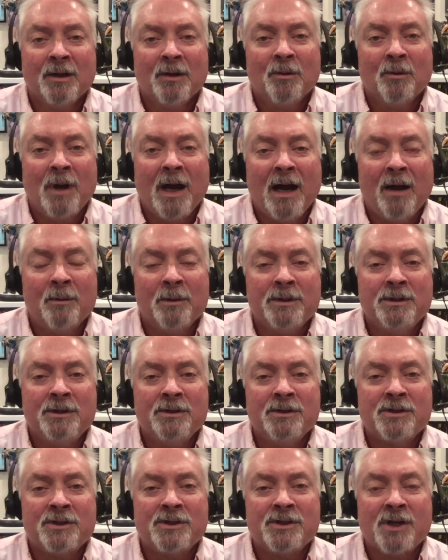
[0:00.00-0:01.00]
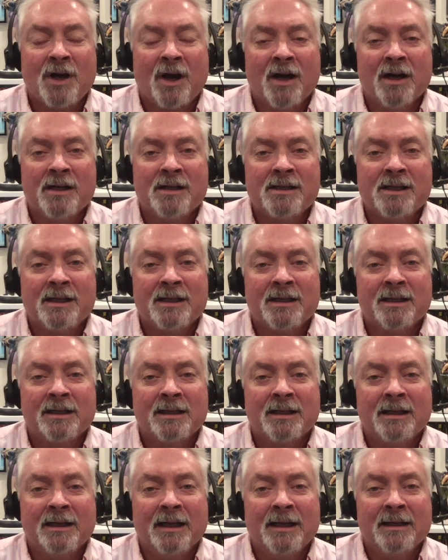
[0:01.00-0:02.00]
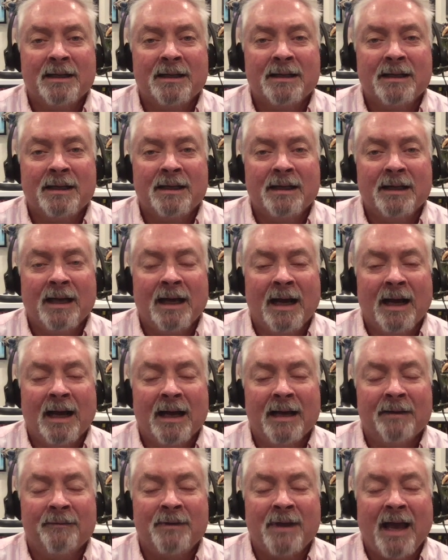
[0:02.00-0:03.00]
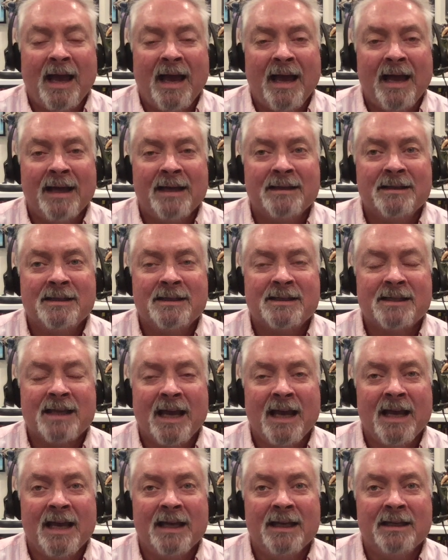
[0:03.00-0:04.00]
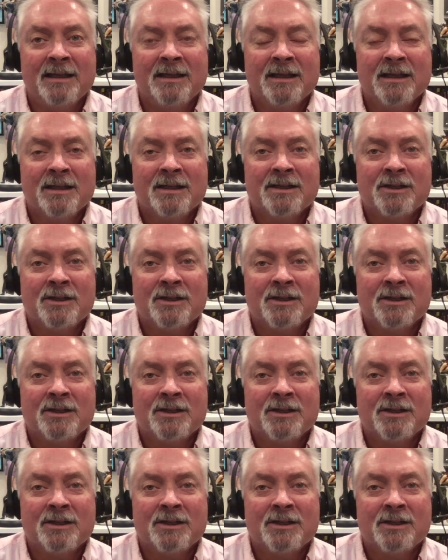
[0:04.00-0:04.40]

How would you start uh, if you had, say,